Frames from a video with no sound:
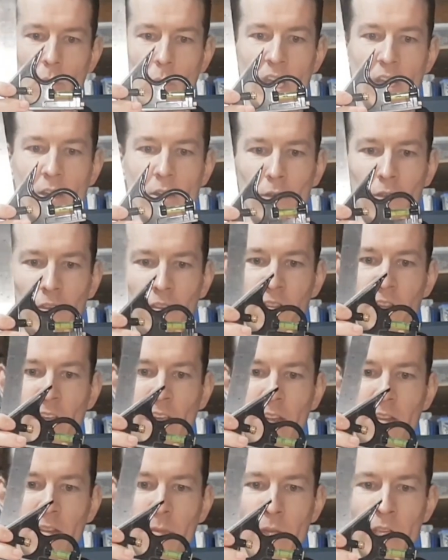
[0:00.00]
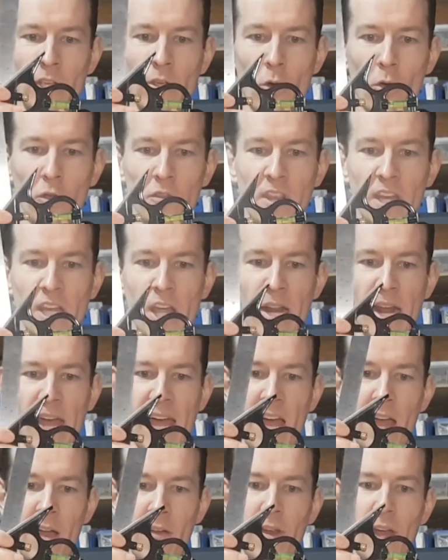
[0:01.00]
We can do six because they're gonna
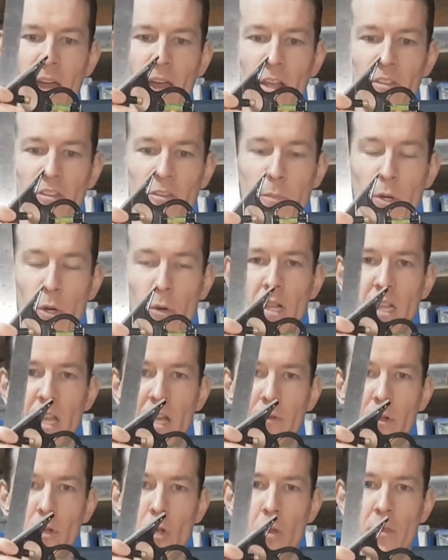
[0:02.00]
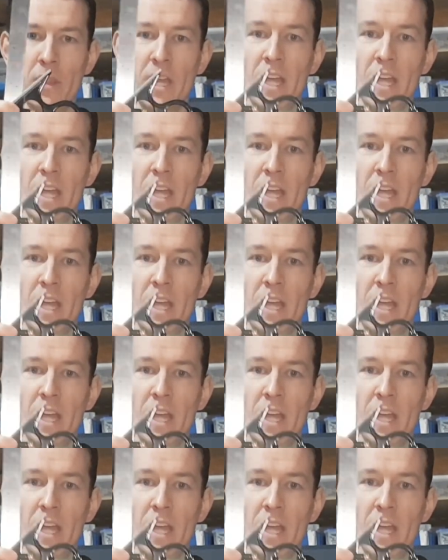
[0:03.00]
have a spirit level on